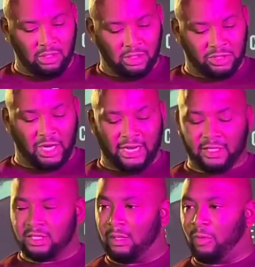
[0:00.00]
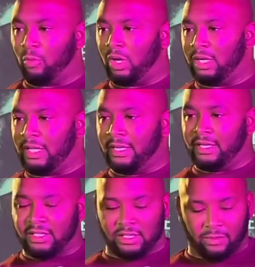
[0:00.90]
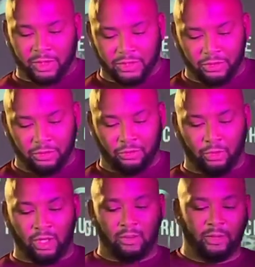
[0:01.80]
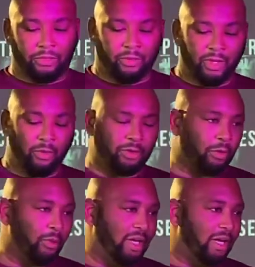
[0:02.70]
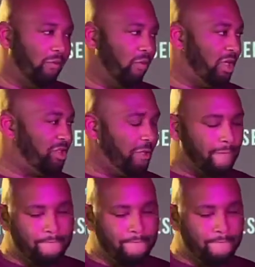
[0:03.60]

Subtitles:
China's number one, India's number two, we're number three, North Korea and Russia.